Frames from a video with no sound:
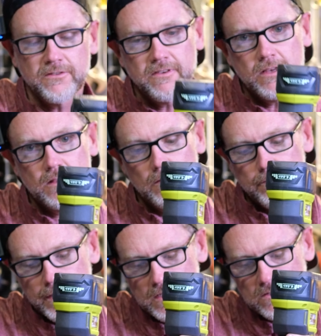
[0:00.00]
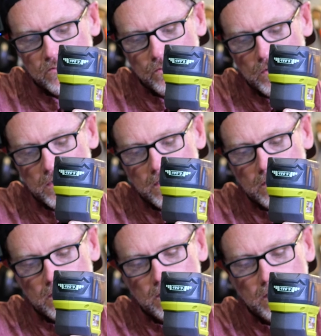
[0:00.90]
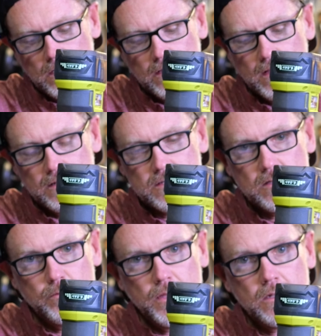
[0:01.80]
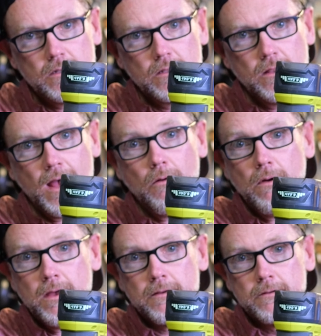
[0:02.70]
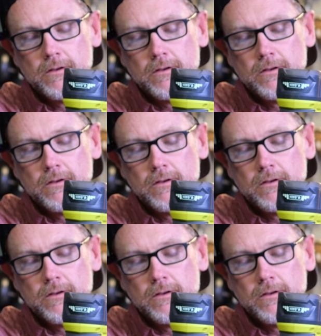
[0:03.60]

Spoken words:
feed the piece of wood against the bit that way.